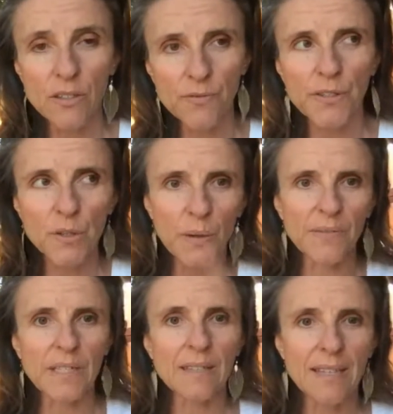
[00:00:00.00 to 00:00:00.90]
So first we
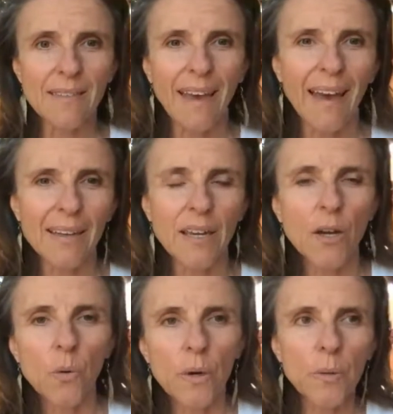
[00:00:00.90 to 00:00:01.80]
have to see that,
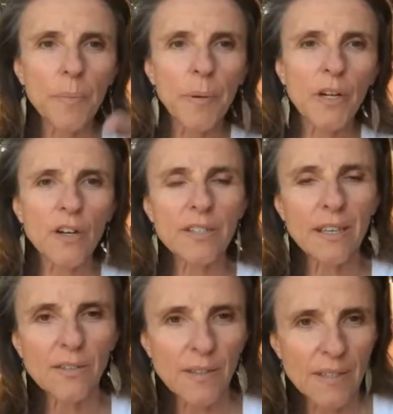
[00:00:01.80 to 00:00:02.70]
where we put
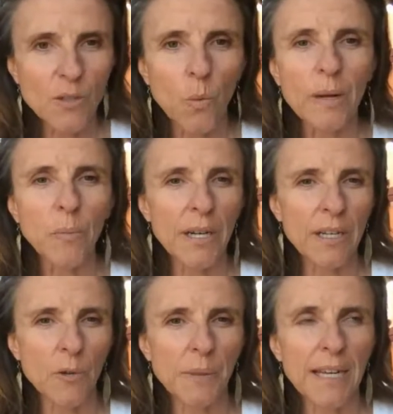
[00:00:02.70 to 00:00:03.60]
ourselves in this
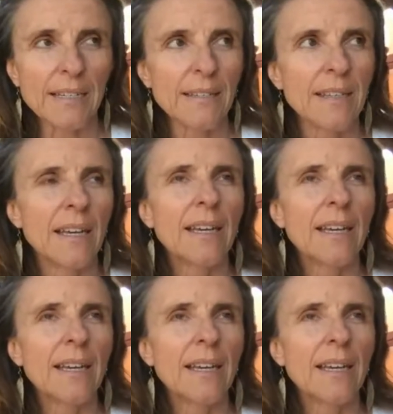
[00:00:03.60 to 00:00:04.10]
1.0 place.